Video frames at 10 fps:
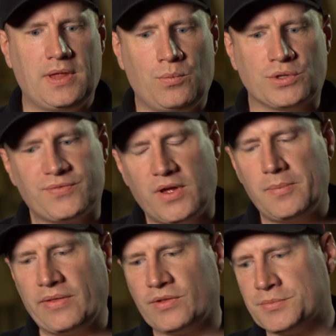What's fun
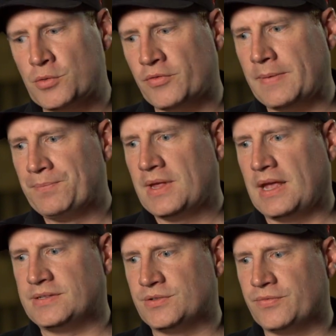about this movie
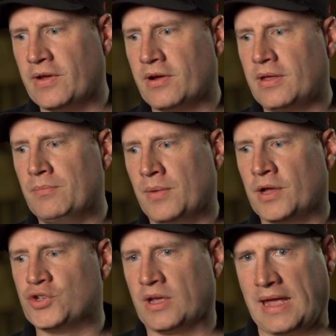is it's very
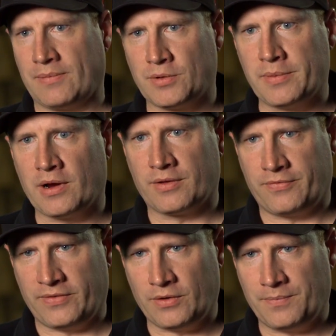much a Captain America
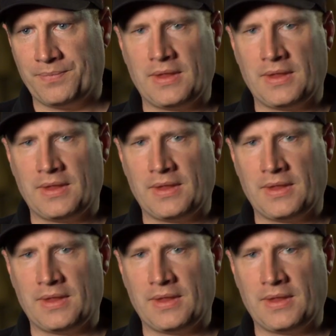film.